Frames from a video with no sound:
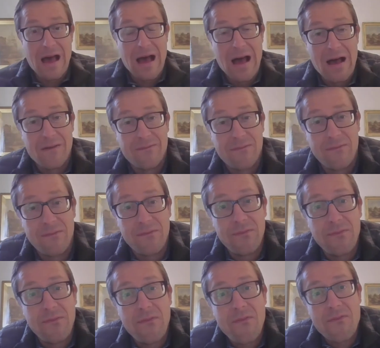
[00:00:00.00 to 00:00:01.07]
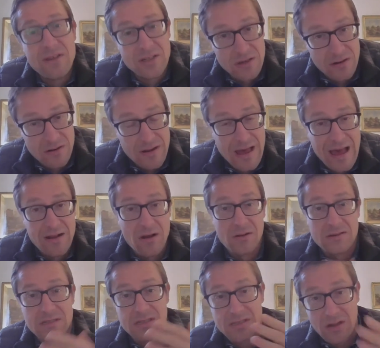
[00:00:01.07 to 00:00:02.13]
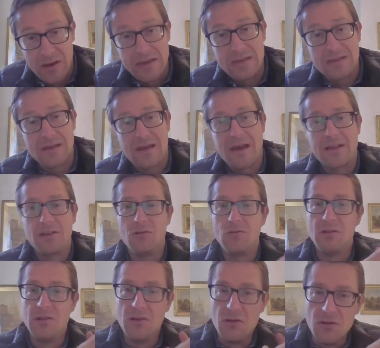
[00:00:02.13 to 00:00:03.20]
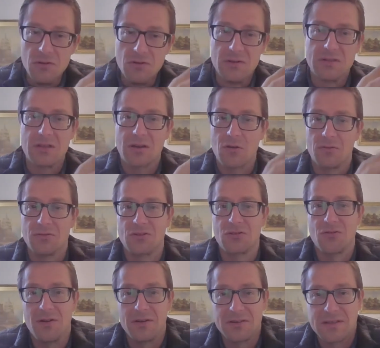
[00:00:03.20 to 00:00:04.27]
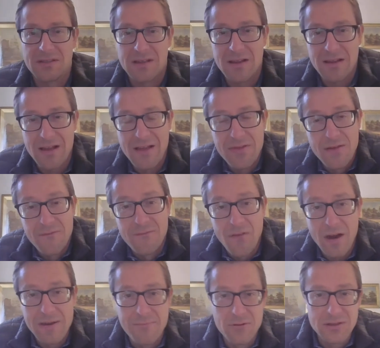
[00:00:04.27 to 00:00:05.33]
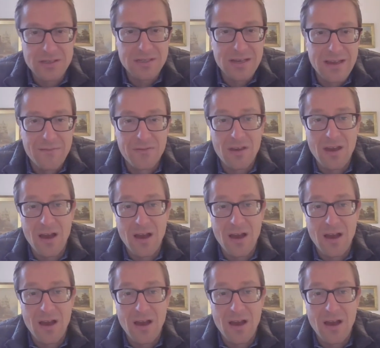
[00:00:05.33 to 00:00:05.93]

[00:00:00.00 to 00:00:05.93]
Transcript: our vision and our sight, and you lose the contrast and the vibrancy of